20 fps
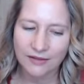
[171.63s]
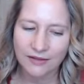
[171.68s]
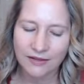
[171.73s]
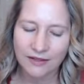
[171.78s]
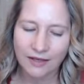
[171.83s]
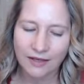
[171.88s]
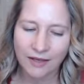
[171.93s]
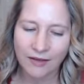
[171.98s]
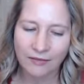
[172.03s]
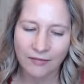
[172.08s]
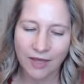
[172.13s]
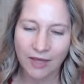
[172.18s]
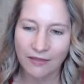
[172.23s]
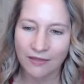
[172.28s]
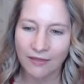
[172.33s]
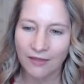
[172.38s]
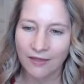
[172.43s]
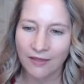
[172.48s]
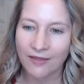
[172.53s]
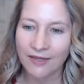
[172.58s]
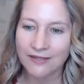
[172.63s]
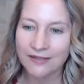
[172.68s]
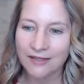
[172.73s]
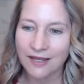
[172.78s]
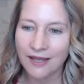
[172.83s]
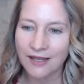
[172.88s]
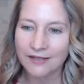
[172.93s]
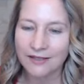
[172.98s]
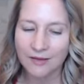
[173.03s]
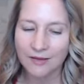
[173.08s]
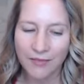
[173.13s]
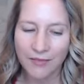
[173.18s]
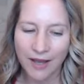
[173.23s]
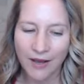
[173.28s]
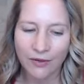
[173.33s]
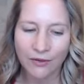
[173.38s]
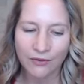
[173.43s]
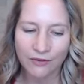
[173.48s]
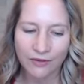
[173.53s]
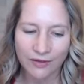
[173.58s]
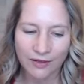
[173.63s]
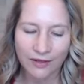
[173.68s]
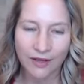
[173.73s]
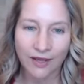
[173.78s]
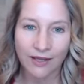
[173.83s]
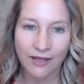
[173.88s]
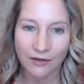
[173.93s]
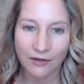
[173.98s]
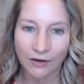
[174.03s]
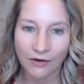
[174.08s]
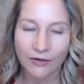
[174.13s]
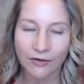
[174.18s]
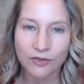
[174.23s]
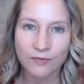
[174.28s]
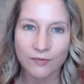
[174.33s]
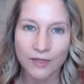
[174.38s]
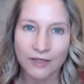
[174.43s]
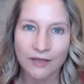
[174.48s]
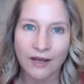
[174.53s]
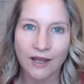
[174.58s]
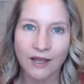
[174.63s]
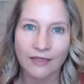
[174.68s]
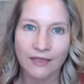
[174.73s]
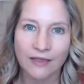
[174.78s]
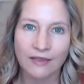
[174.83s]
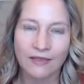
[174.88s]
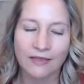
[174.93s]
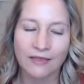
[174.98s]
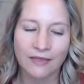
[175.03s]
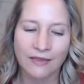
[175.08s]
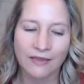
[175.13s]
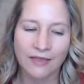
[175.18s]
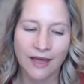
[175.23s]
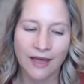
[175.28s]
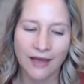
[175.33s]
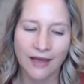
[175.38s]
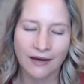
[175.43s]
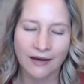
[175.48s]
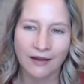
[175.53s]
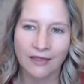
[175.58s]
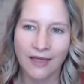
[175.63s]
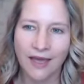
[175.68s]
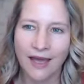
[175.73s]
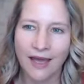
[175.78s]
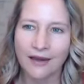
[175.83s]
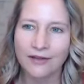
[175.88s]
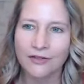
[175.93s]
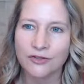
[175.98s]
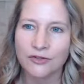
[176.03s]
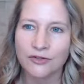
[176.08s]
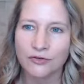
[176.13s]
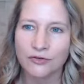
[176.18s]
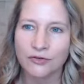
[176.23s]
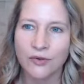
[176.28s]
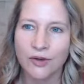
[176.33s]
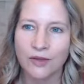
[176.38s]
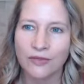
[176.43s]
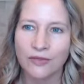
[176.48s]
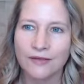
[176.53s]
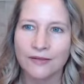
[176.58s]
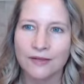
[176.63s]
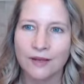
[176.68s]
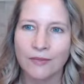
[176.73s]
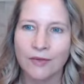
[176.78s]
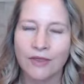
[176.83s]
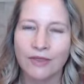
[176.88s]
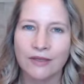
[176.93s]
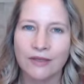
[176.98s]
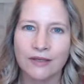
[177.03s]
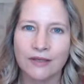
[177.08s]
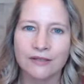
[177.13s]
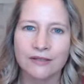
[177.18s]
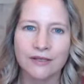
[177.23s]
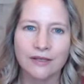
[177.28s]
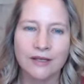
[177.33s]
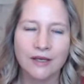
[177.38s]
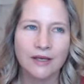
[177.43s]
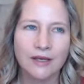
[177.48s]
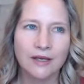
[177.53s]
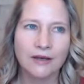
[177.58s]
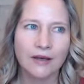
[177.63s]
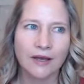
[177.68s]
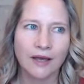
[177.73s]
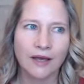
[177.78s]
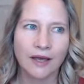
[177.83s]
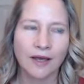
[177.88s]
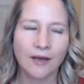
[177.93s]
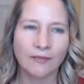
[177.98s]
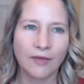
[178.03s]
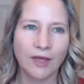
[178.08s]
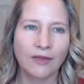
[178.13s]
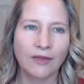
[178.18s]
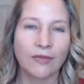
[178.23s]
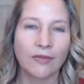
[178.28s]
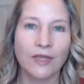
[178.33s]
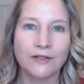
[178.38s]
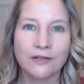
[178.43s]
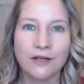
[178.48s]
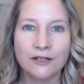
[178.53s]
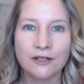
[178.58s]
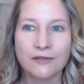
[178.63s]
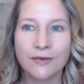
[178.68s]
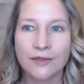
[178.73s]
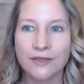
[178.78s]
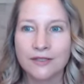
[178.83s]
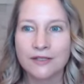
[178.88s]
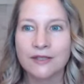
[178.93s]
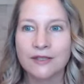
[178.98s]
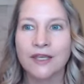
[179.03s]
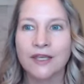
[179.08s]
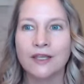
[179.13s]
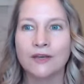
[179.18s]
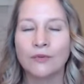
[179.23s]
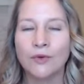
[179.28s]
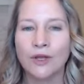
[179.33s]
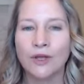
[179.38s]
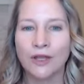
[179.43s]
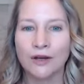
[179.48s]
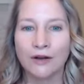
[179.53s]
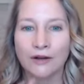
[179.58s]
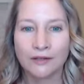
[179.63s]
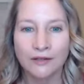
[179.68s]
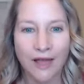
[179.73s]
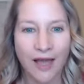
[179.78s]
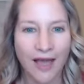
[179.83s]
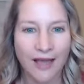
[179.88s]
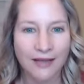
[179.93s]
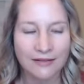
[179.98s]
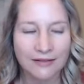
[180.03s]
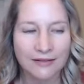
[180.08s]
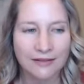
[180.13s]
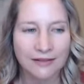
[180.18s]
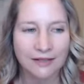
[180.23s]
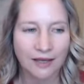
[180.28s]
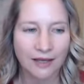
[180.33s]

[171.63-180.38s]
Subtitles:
And they say it's about the enlargement. I think that is true. I think some of these, and they talked about this, I think, in our last